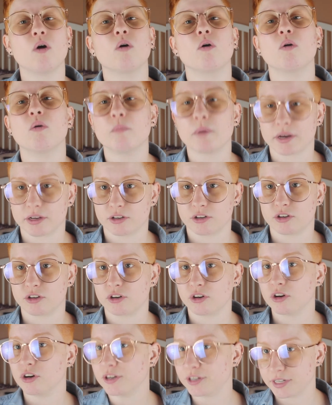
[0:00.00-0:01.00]
oh my
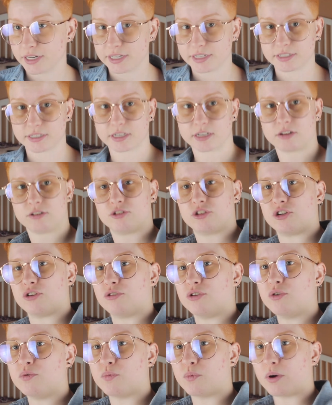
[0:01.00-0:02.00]
goodness. Like, I'll show
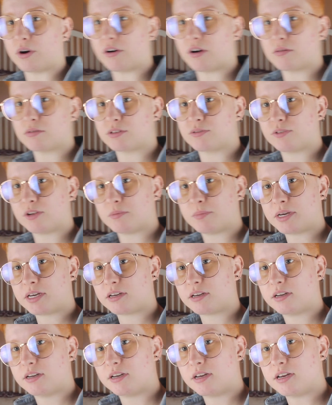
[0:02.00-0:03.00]
you where I was filming.
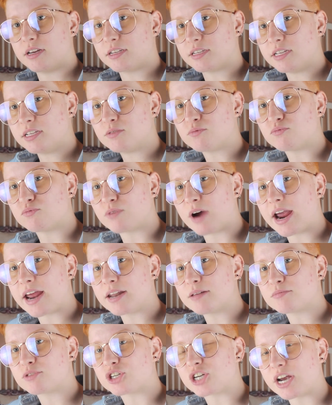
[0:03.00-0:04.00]
See this
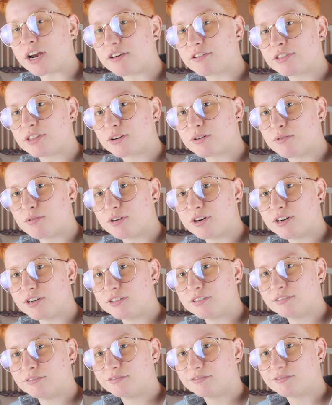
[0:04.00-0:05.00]
random chair in the
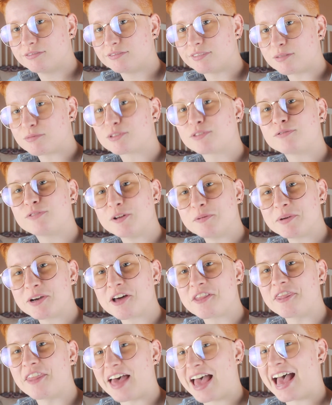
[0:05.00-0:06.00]
corner? I was filming
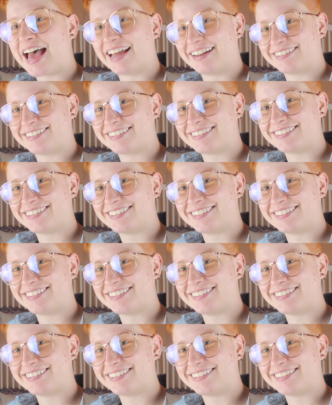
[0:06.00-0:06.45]
on that.